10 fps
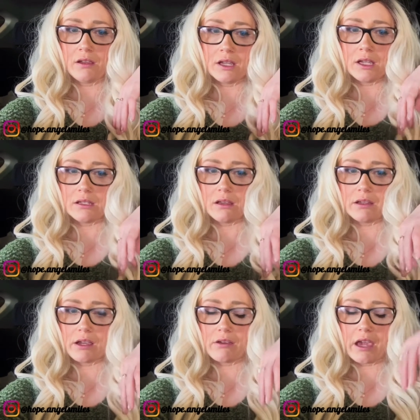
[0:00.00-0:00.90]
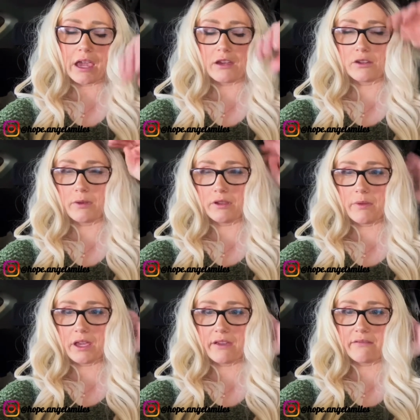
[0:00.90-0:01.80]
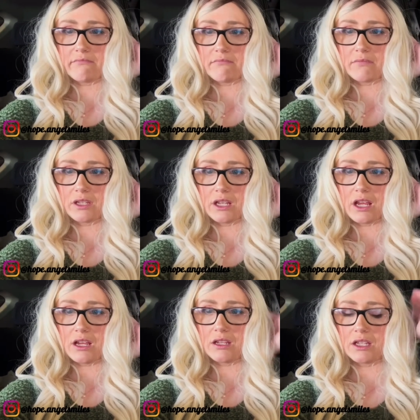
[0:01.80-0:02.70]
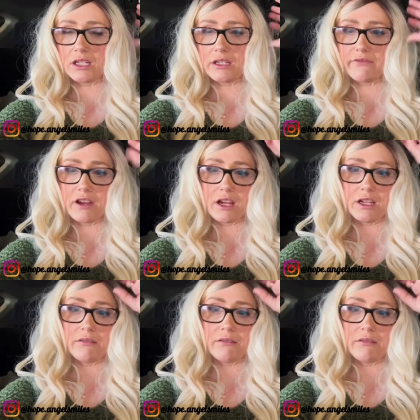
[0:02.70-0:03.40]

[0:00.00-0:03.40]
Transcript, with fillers: so I was like okay I should be able to get today just fine